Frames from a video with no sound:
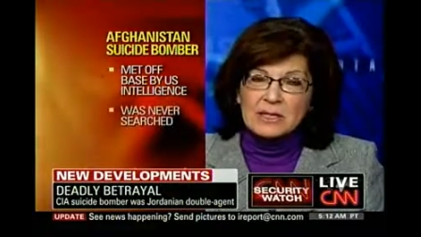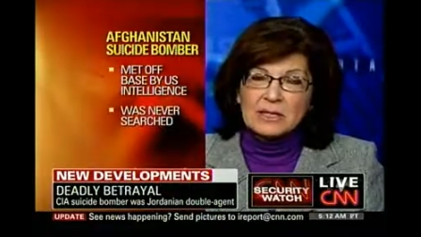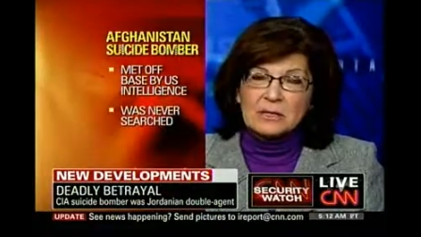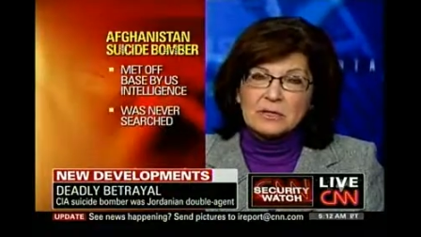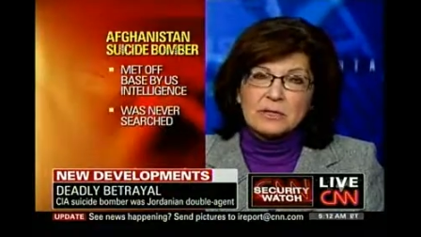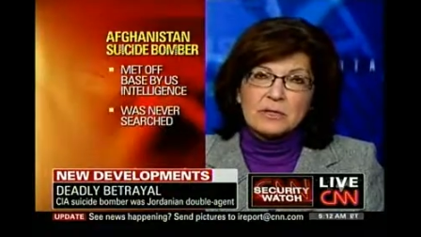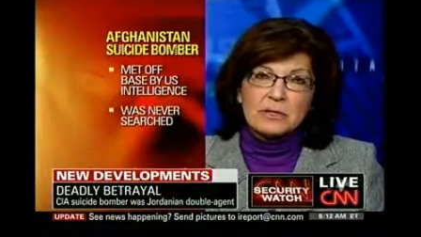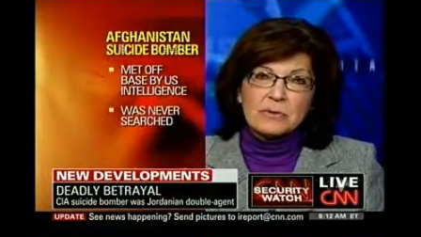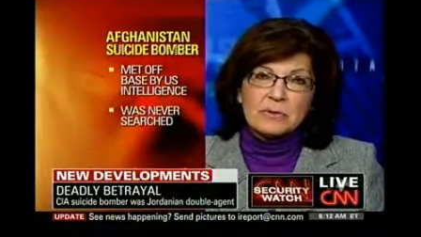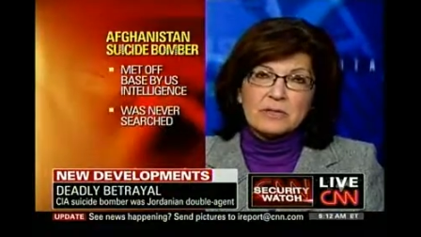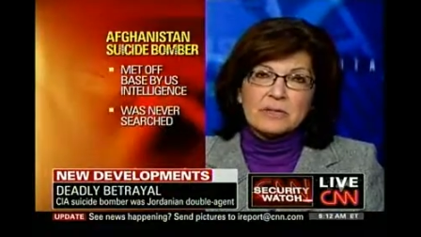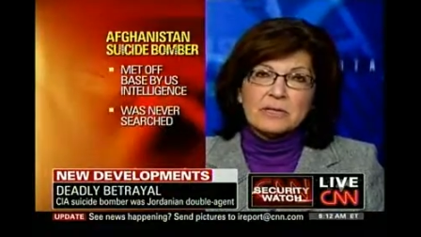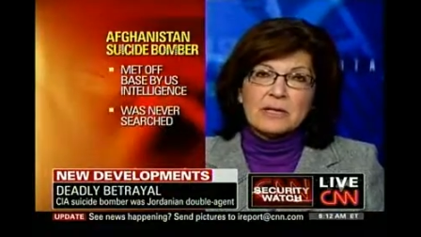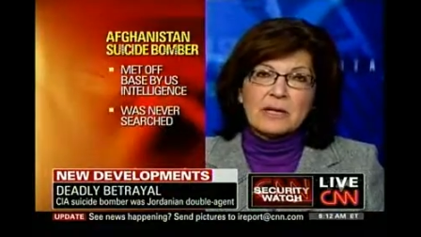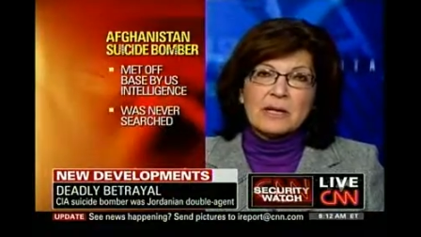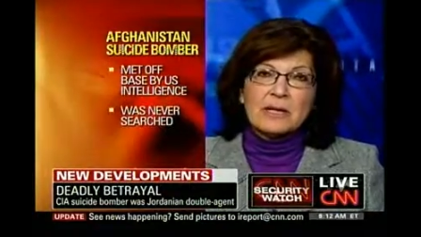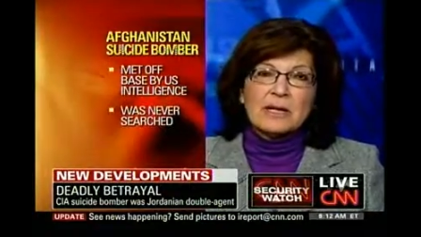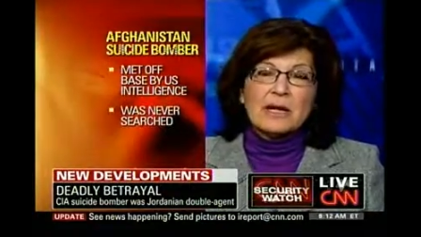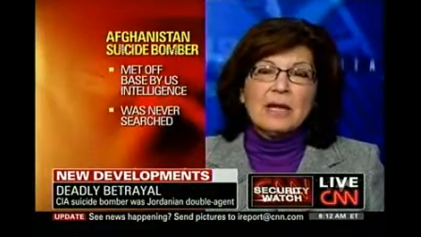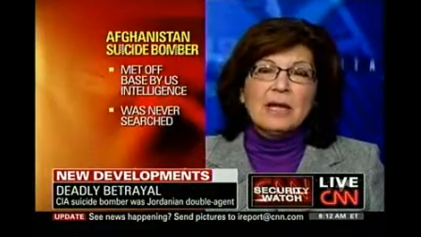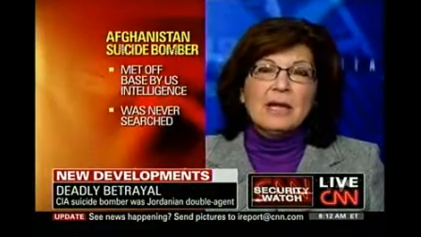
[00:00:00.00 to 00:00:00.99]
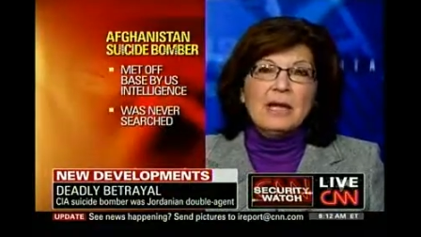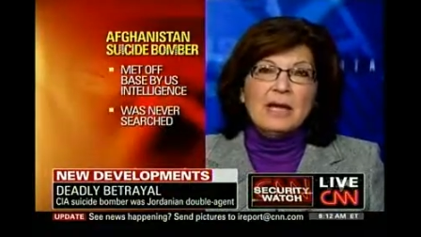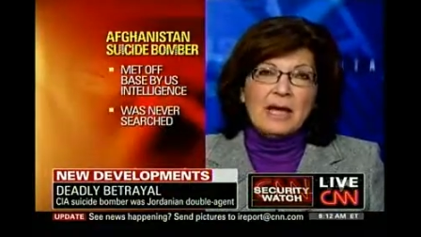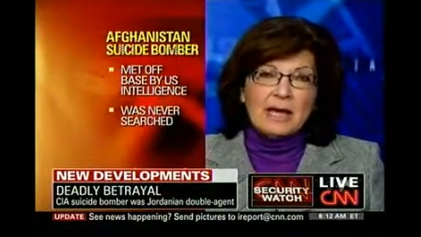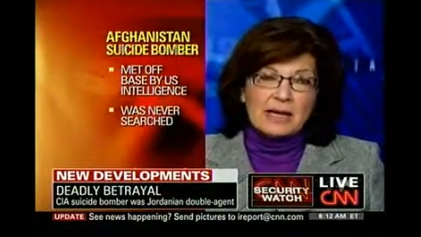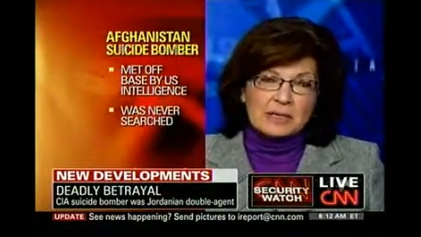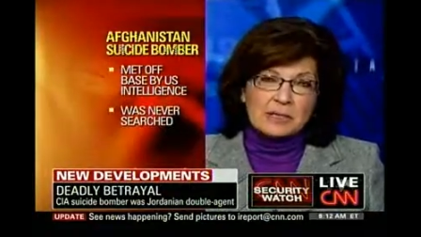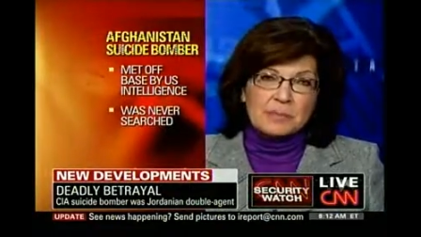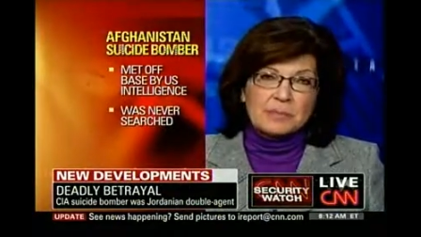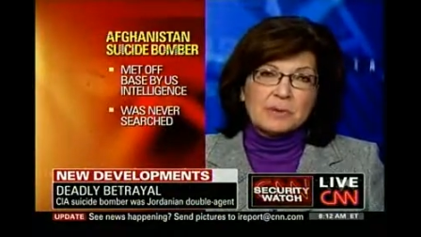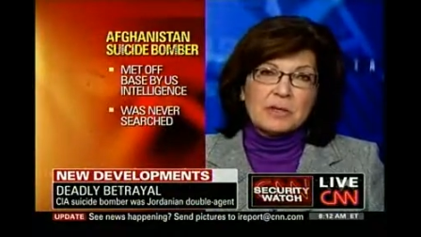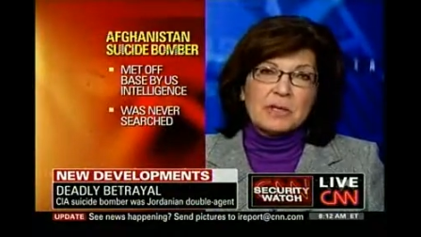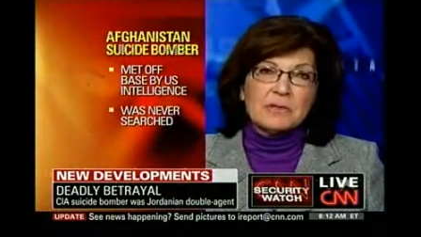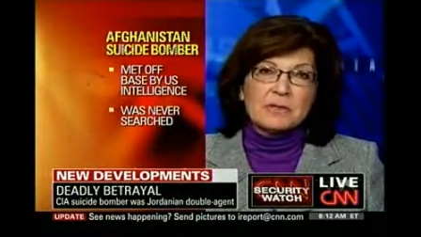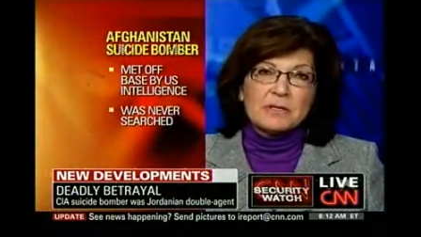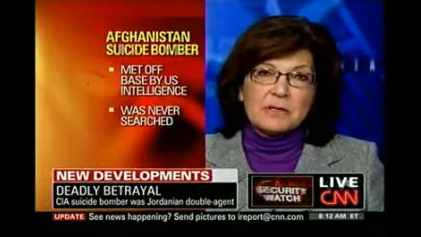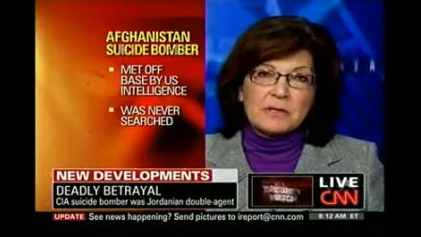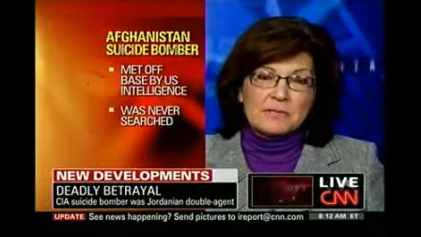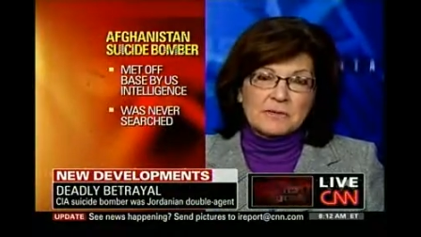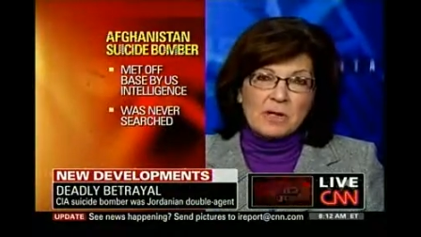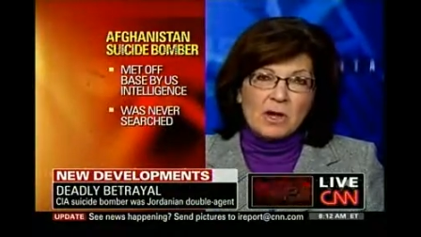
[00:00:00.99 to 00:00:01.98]
his suicide
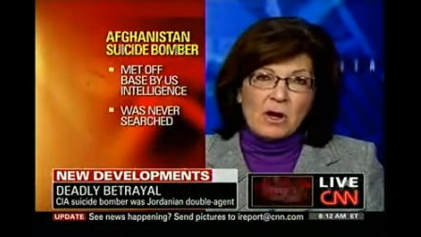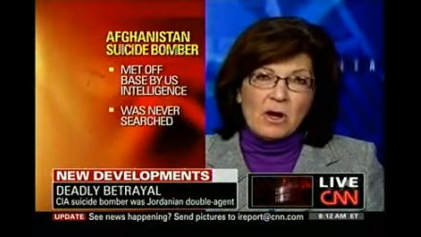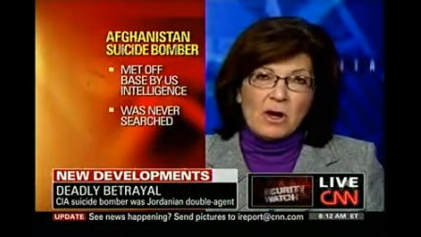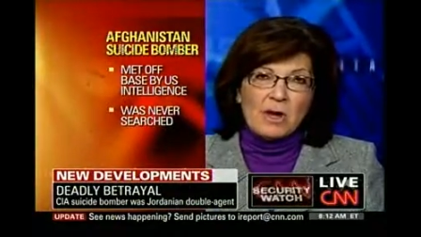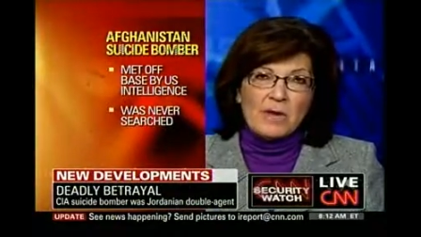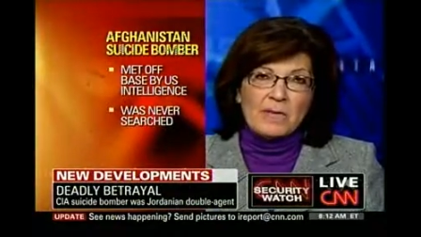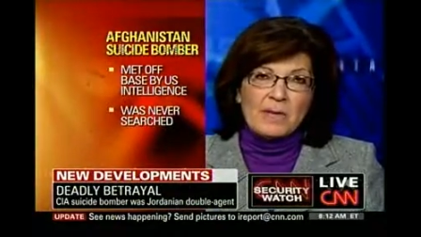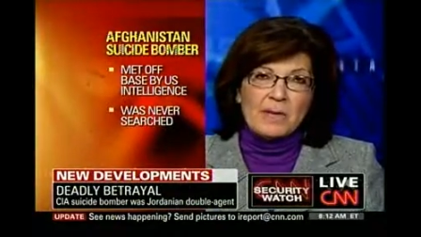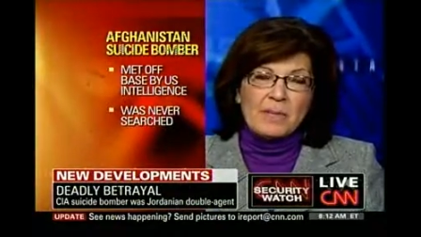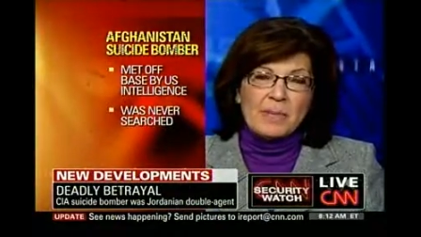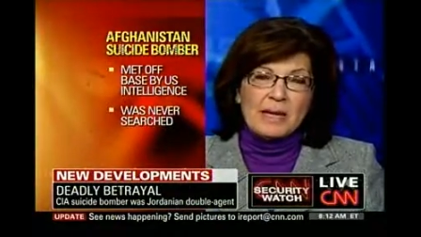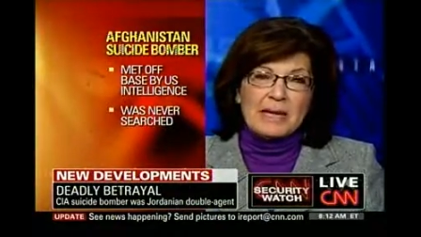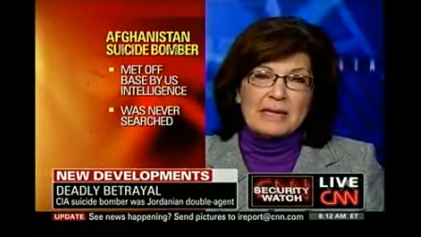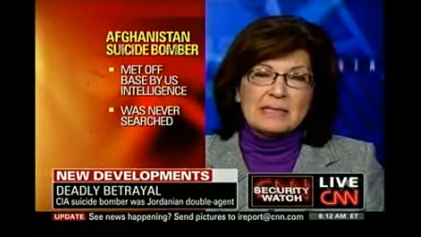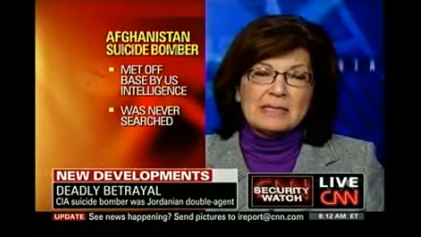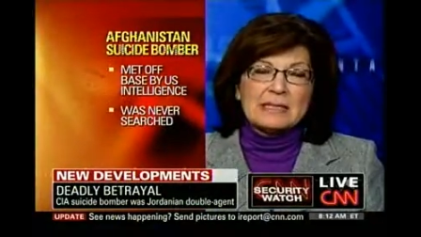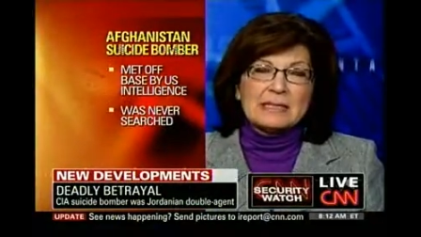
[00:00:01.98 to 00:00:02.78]
explosives on the base.